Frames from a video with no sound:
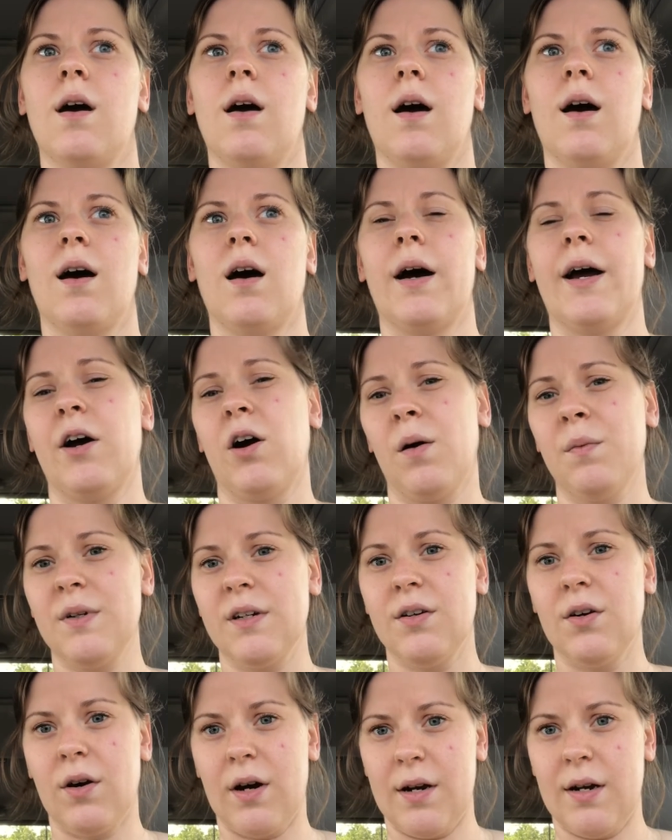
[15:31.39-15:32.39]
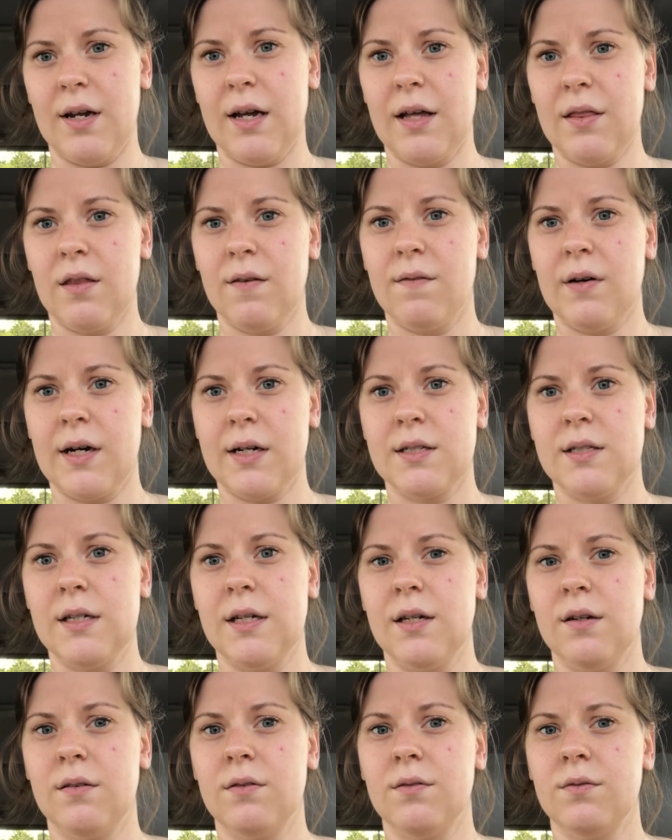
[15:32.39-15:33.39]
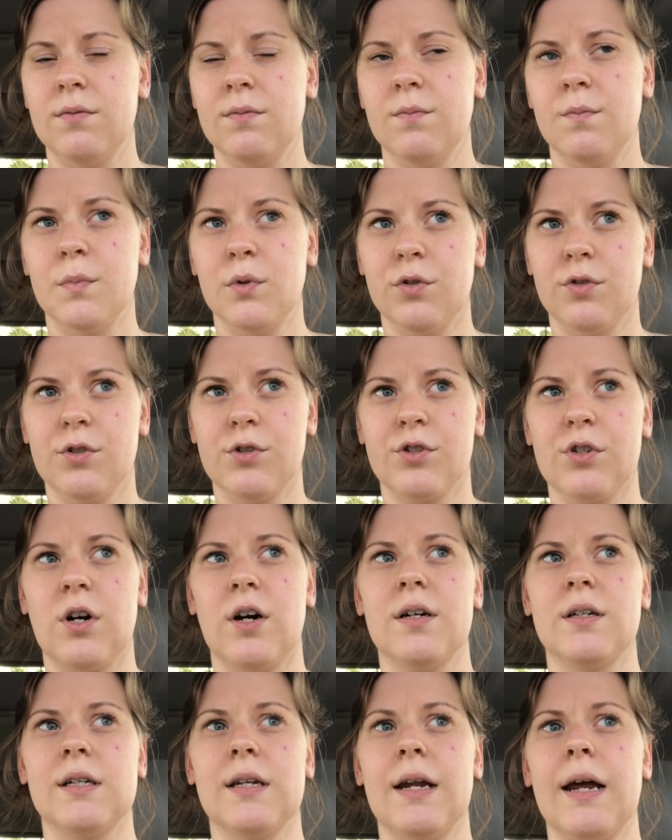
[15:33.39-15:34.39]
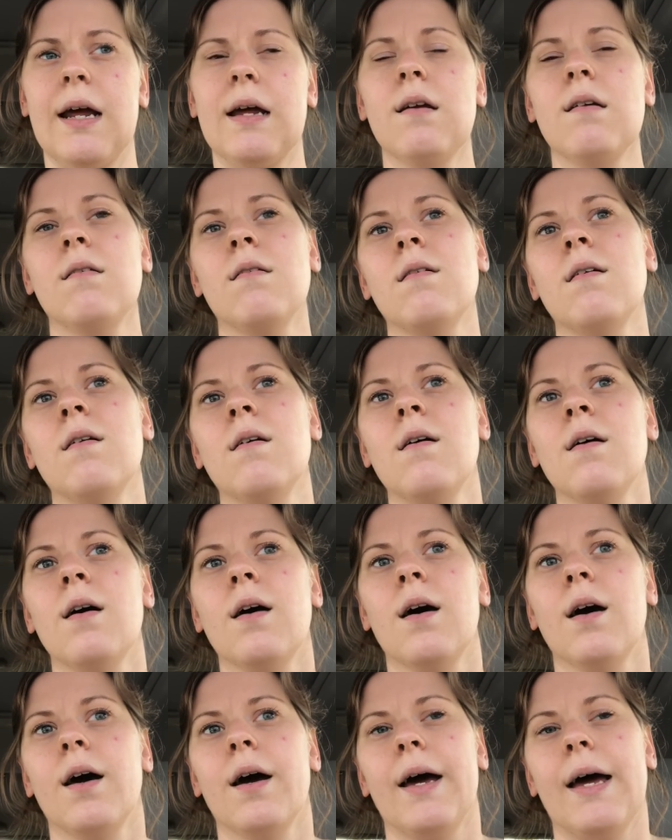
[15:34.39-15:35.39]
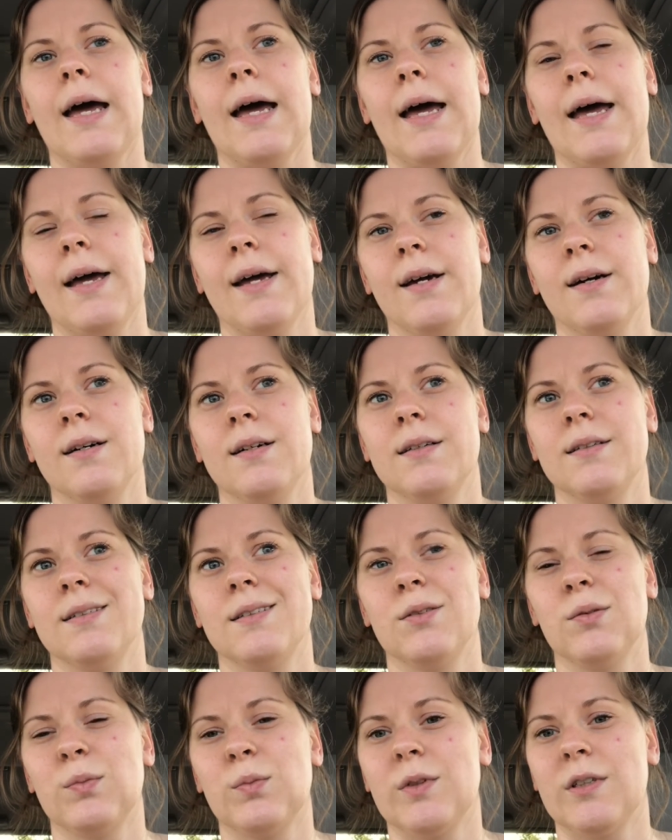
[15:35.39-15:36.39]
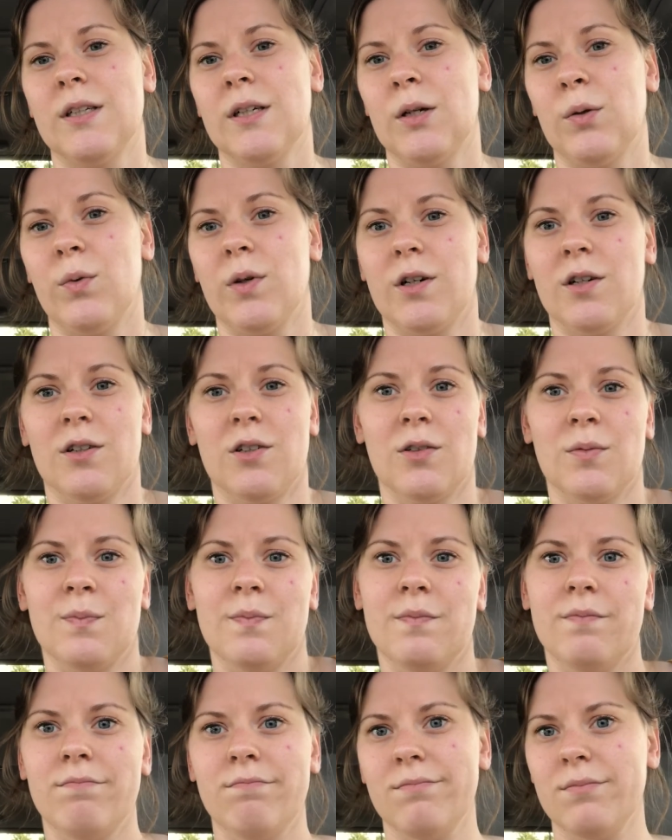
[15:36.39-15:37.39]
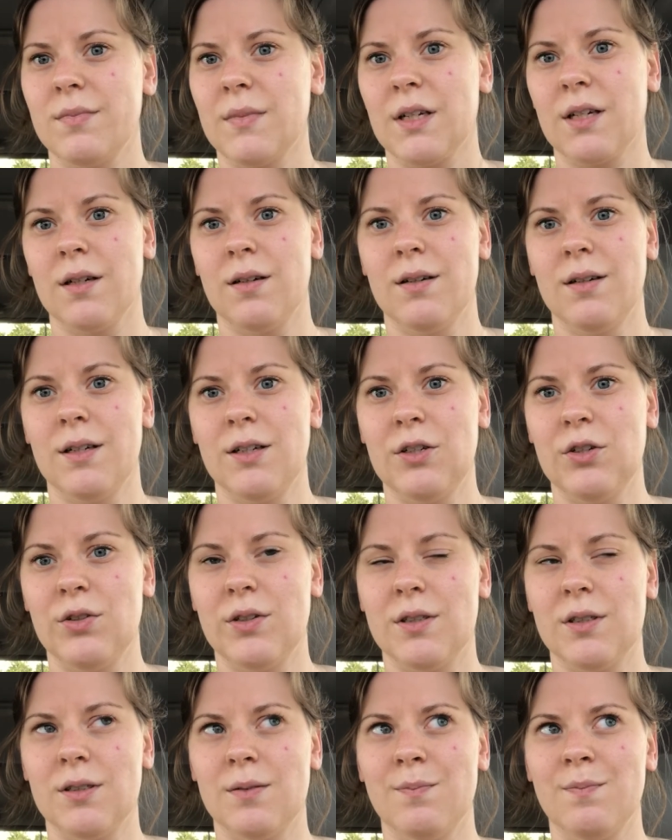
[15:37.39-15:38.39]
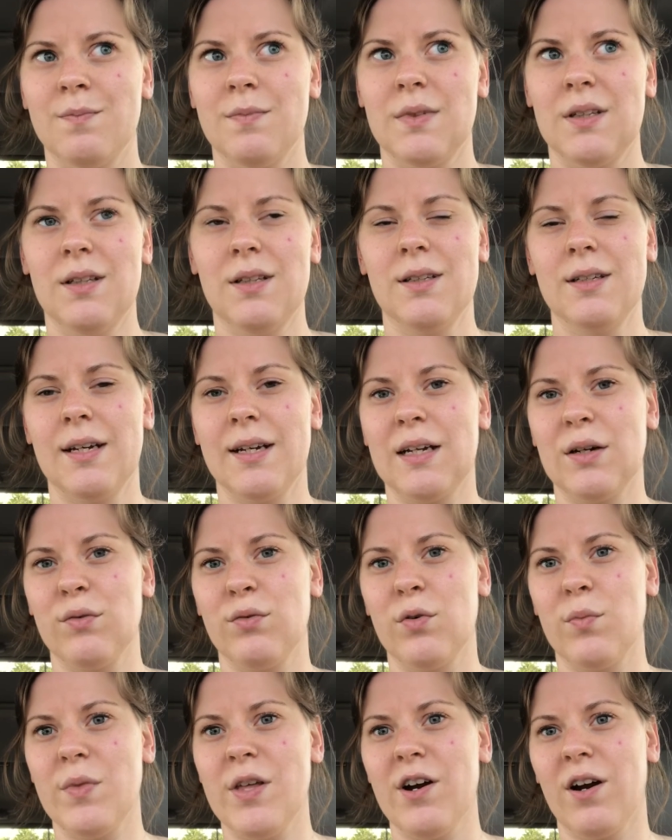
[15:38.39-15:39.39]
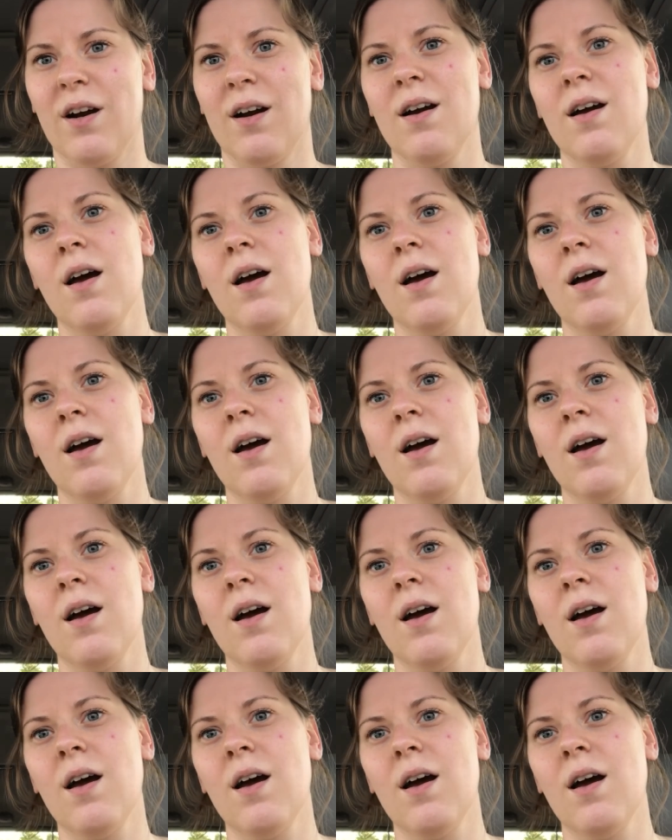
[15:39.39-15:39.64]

I opted not to get the vaccine booster shot today, and we will continue to take it from there.